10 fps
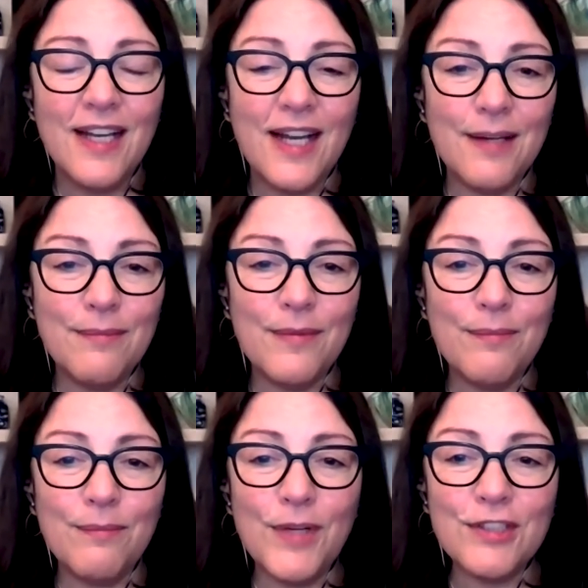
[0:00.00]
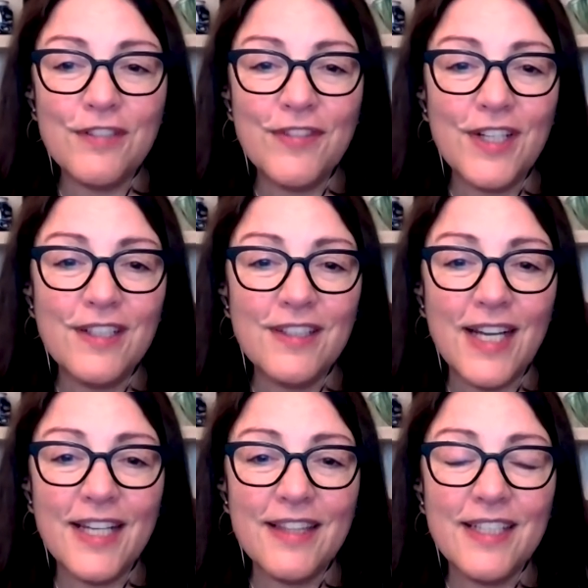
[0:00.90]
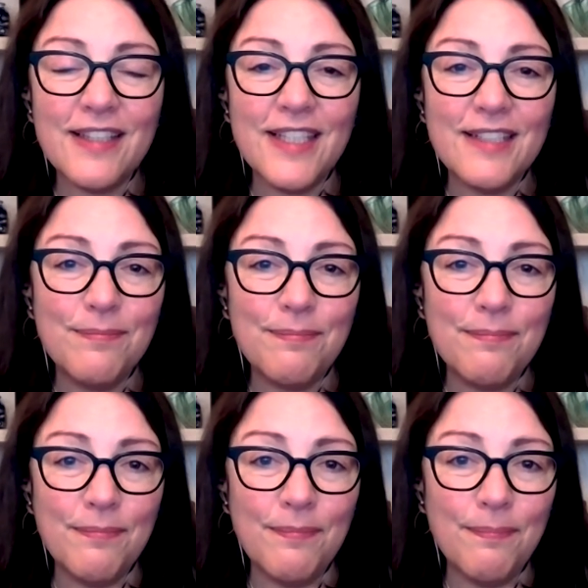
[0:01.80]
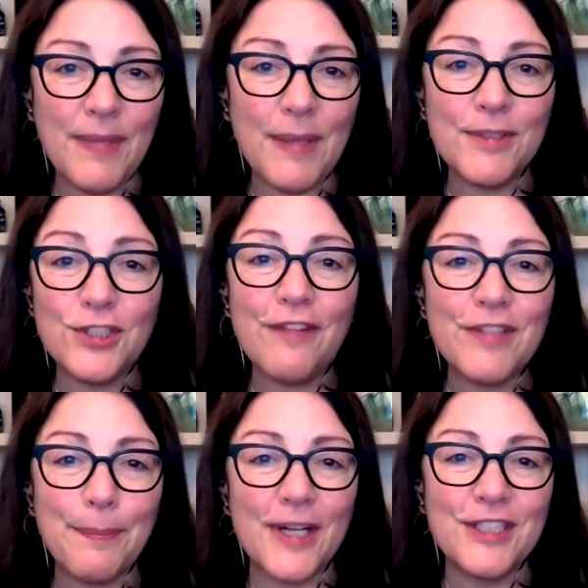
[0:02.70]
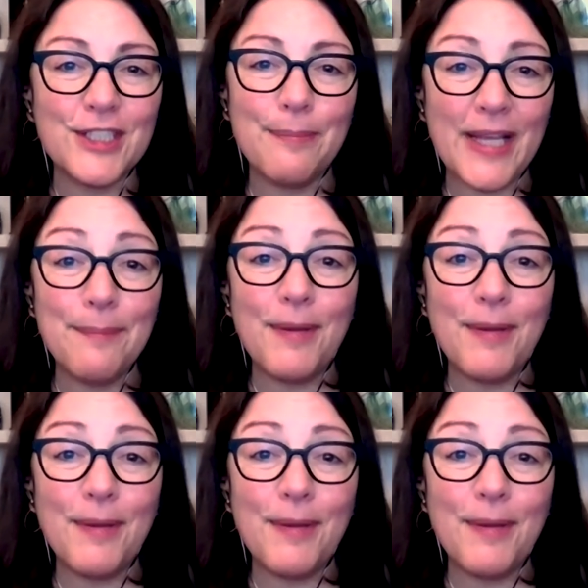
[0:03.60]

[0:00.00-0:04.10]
Um, most of all, I think that people do have to participate.